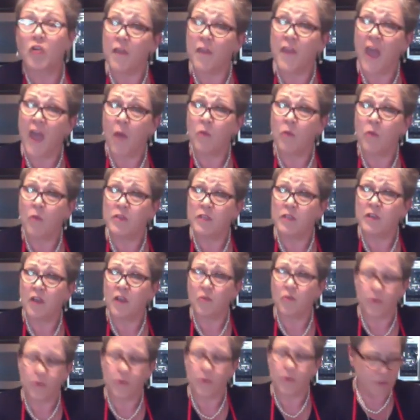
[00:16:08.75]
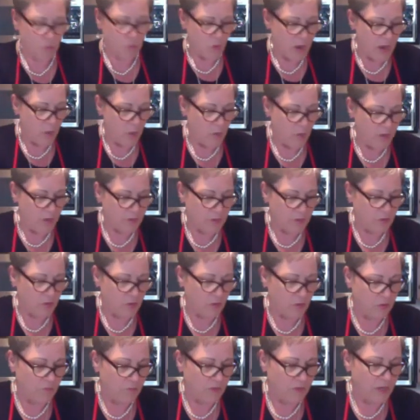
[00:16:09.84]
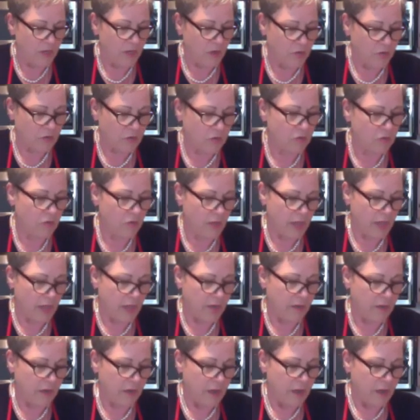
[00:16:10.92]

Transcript: And that was another reason why I wanted to do the video too, Ed,